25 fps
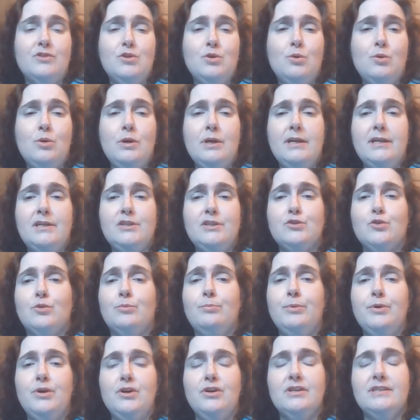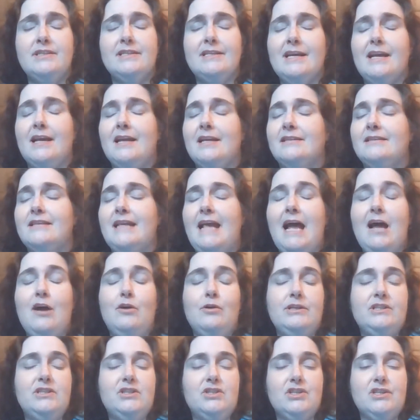toys or books and now
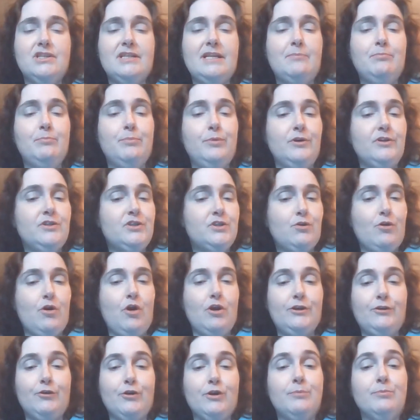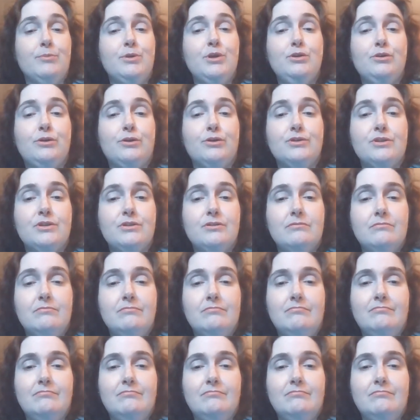it's just like books are on our computers.